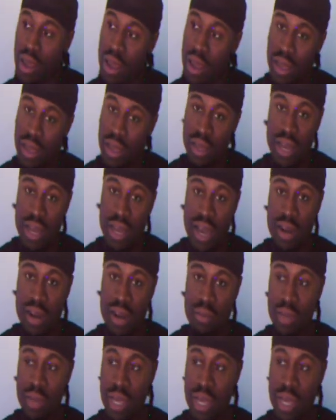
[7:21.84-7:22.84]
You know what
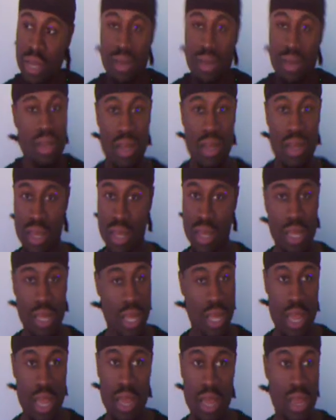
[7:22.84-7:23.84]
I mean?
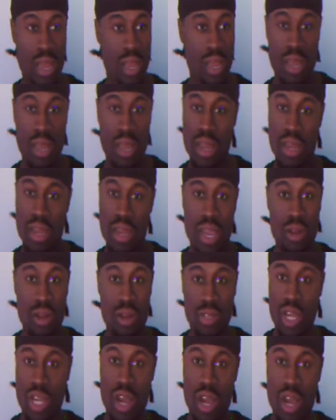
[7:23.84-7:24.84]
And in years
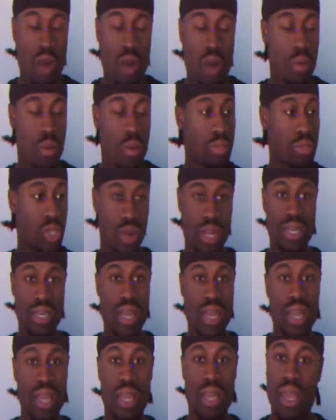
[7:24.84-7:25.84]
to come, I'm talking
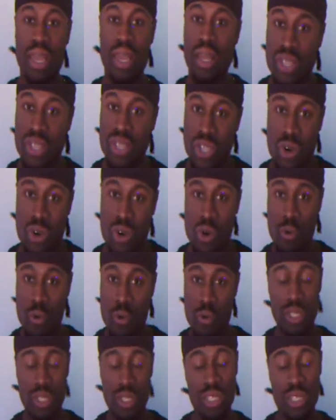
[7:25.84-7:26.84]
decades,
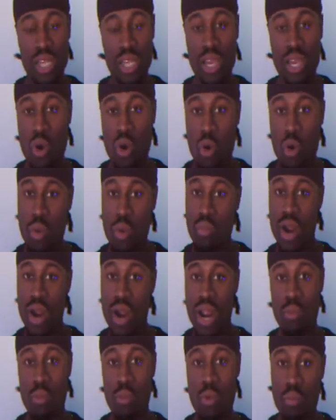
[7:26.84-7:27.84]
who's to say Kobe
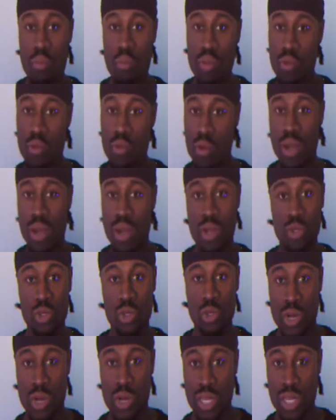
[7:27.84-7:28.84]
Bryant won't be where Michael
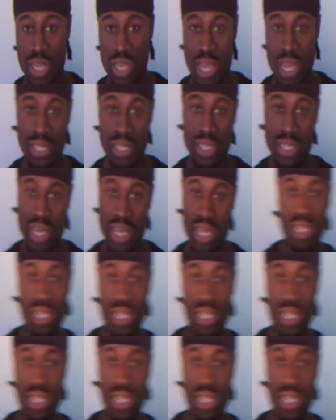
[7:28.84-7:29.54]
Jordan's at and say